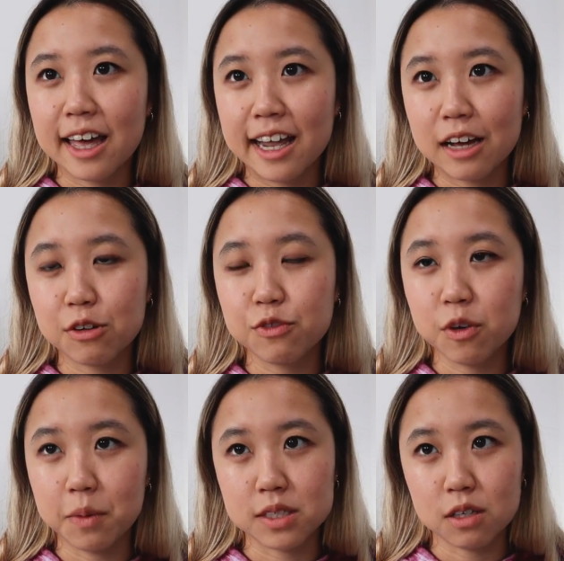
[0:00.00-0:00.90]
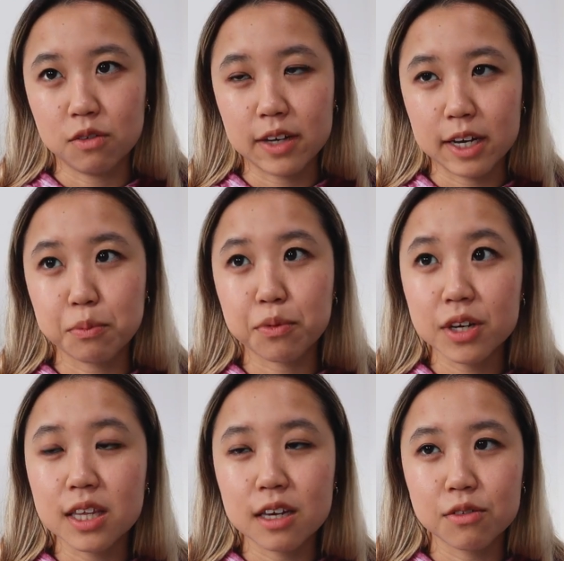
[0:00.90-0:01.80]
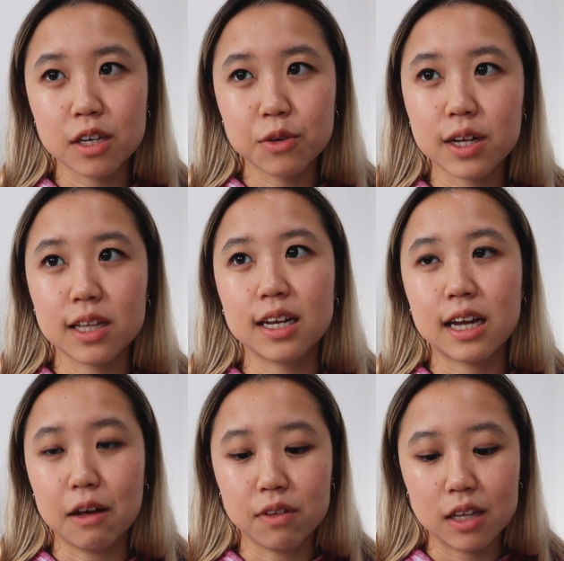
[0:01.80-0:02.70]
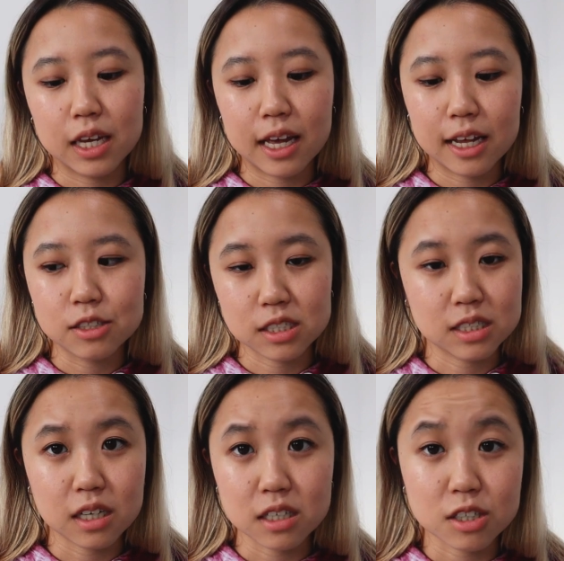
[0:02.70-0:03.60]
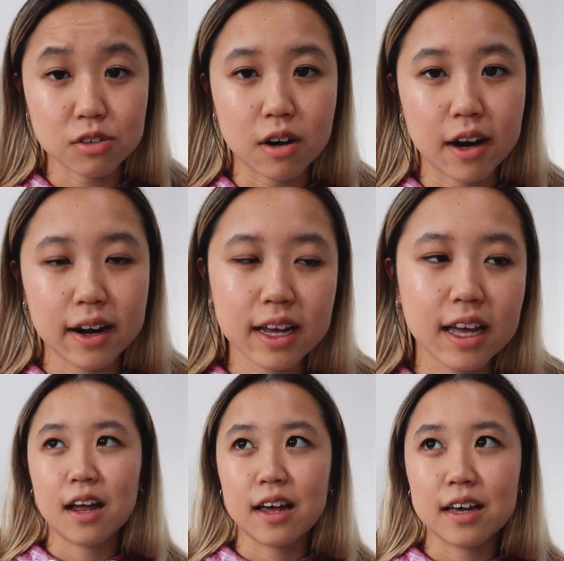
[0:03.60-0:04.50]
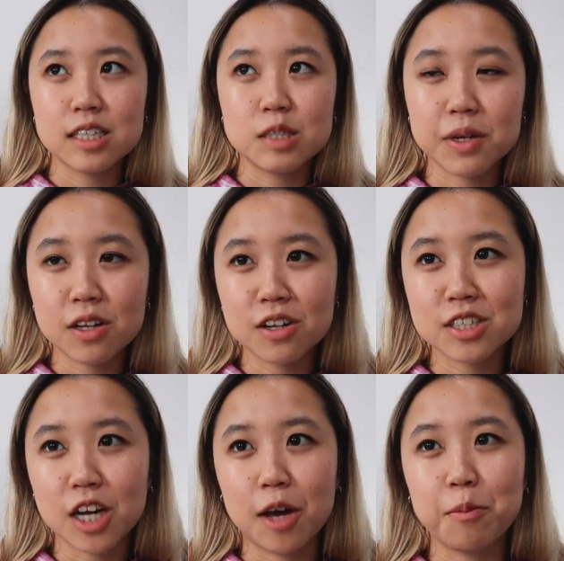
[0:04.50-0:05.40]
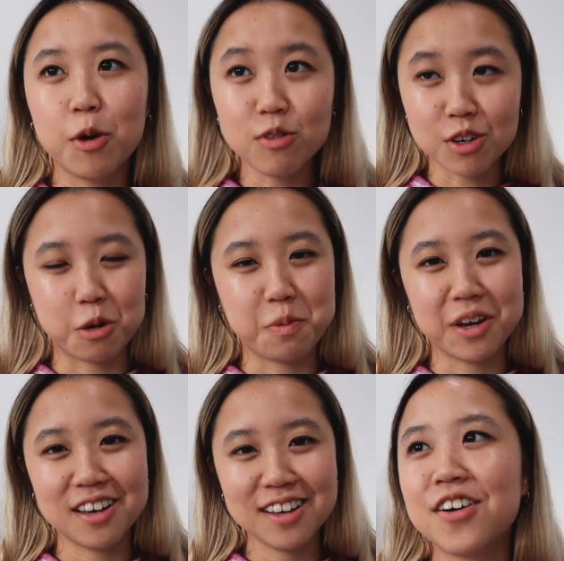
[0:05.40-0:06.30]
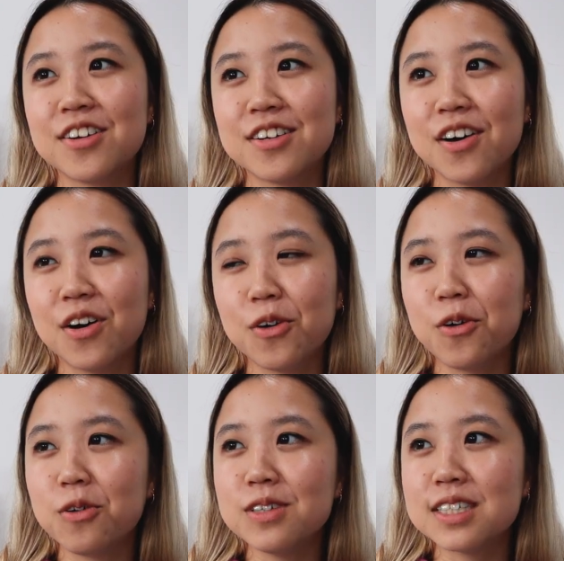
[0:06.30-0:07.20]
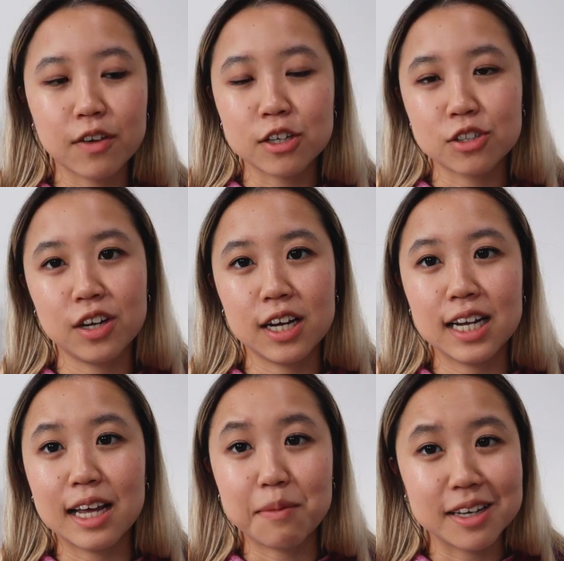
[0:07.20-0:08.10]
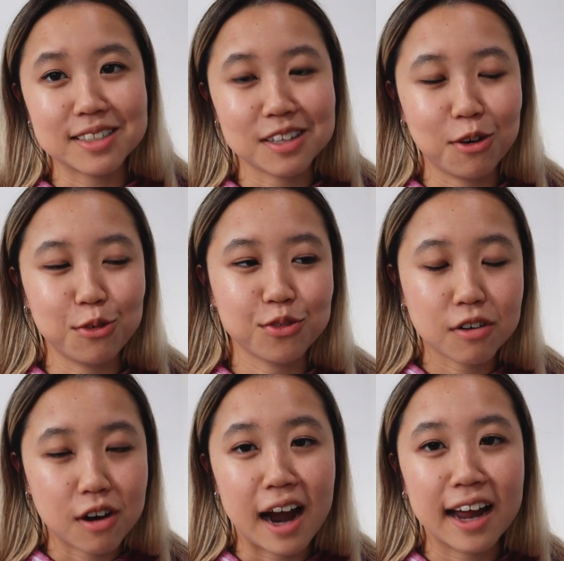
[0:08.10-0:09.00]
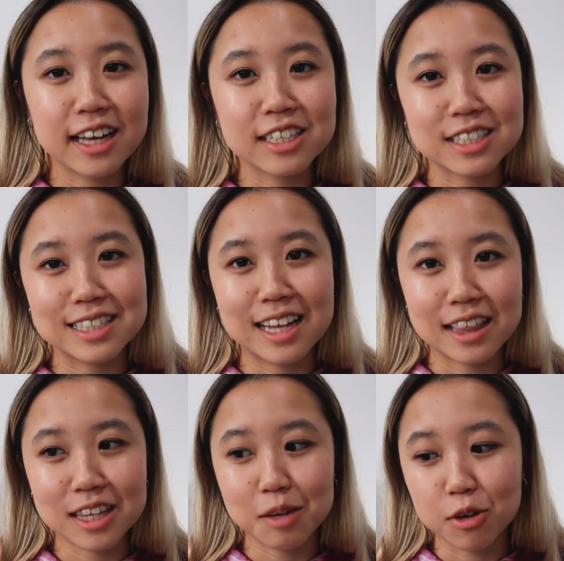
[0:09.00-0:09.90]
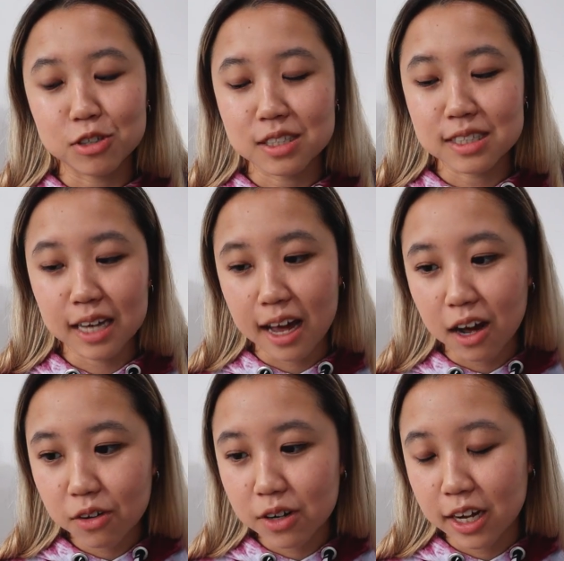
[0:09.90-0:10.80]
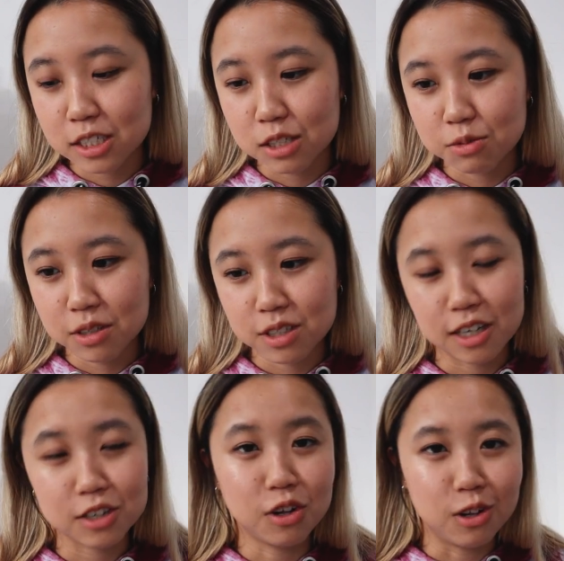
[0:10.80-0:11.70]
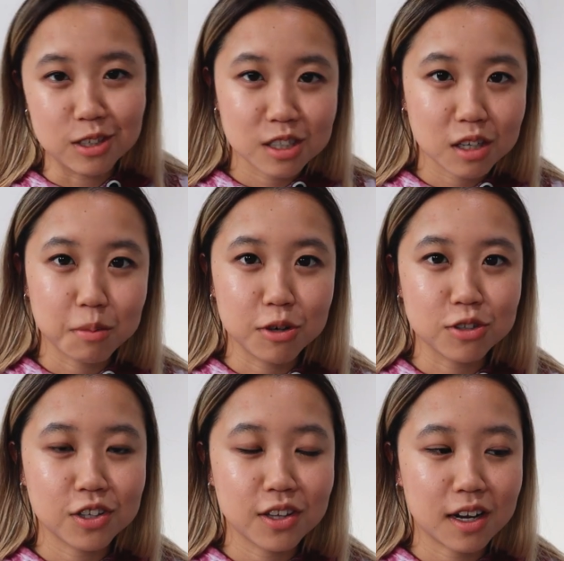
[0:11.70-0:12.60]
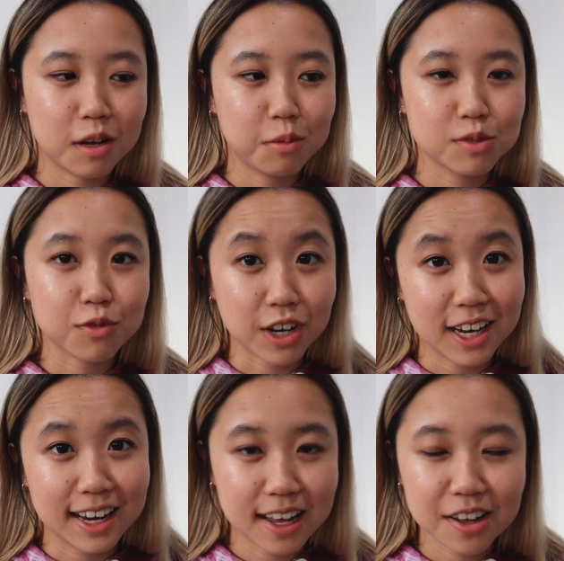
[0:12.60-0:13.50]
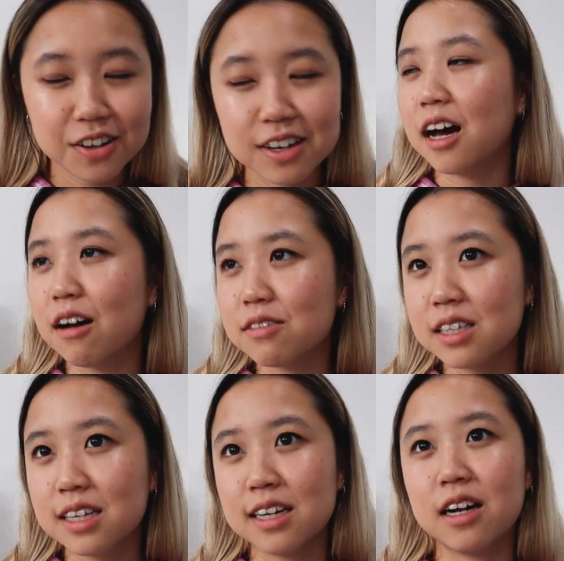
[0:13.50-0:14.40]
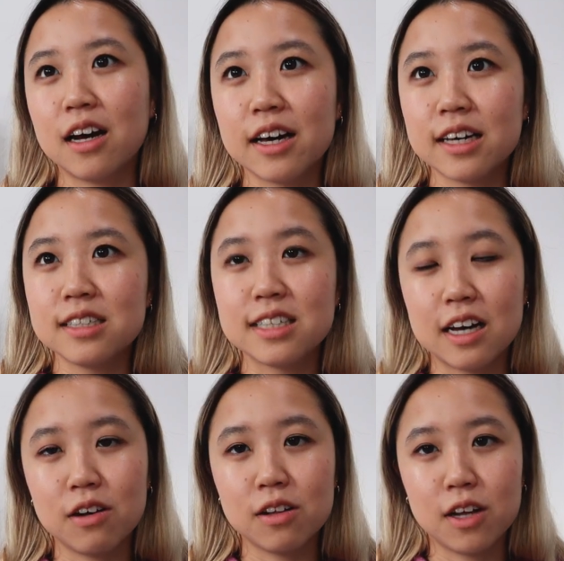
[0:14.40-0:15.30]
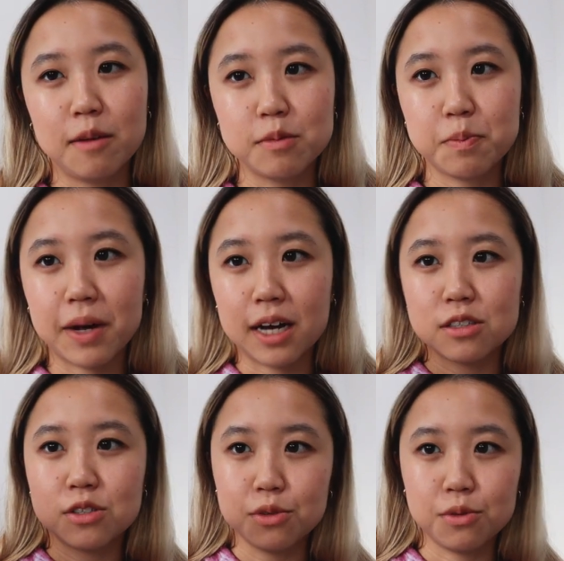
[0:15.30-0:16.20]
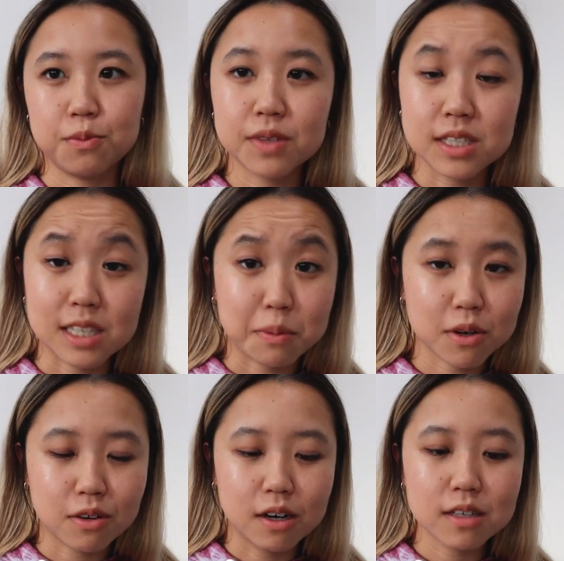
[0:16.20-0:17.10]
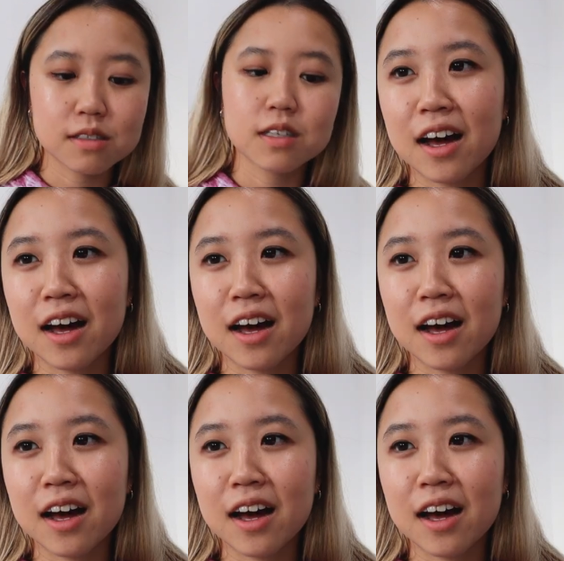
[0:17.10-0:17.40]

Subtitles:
and I could feel myself like breathing really quickly and heavily and just starting to cry. I spent a lot of time over gripping on hold, eventually let myself cry and just let the emotions out and just really acknowledge the emotion that I was freaking out. After that, I down climbed back to the step across.